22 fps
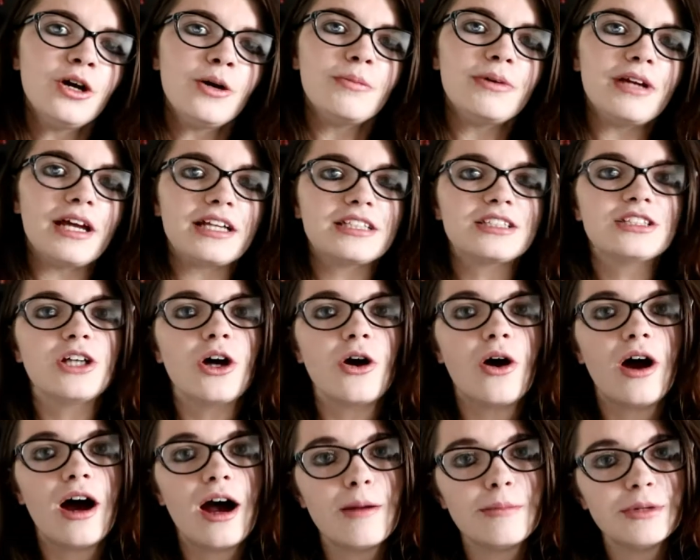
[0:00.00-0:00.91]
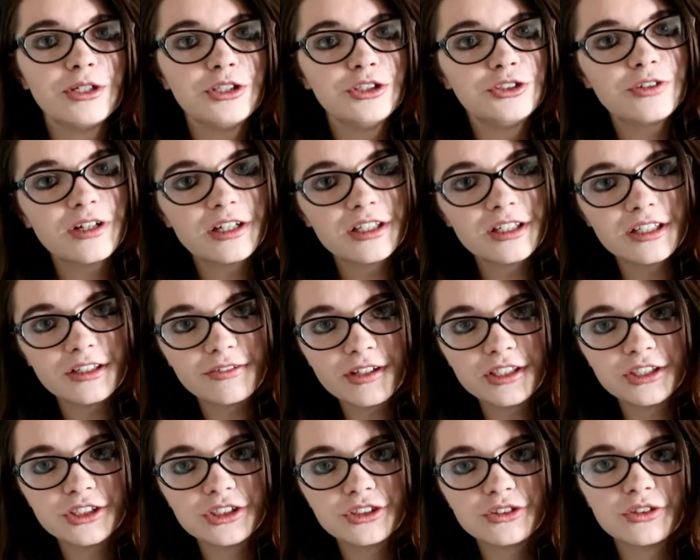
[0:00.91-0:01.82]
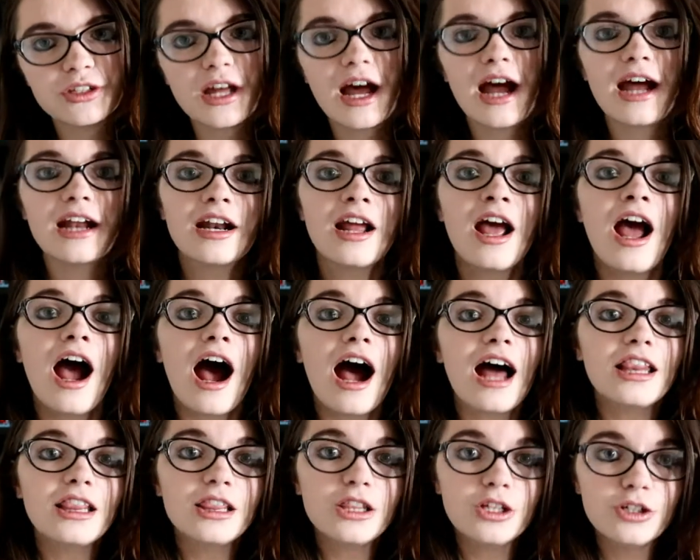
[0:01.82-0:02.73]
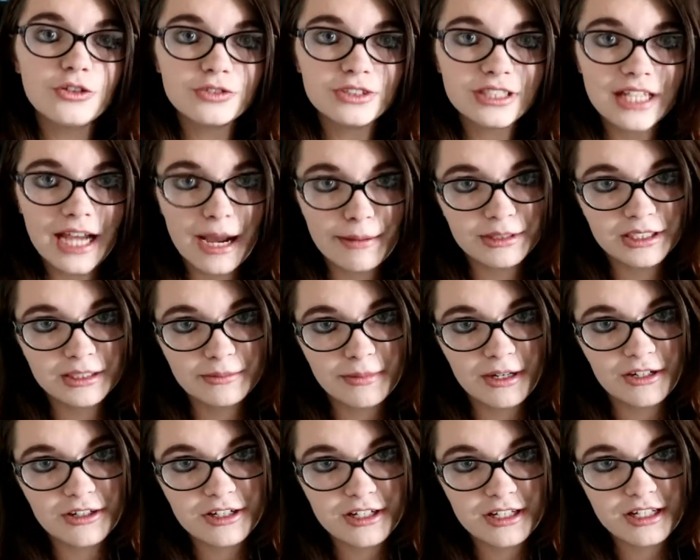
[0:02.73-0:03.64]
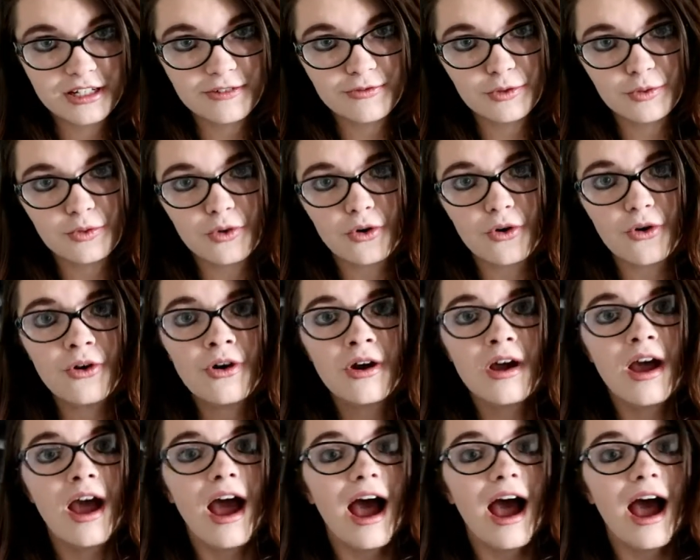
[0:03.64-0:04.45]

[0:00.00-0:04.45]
But yes, so I'm a huge fan of the Avengers and all that, and I loved Captain America Civil War,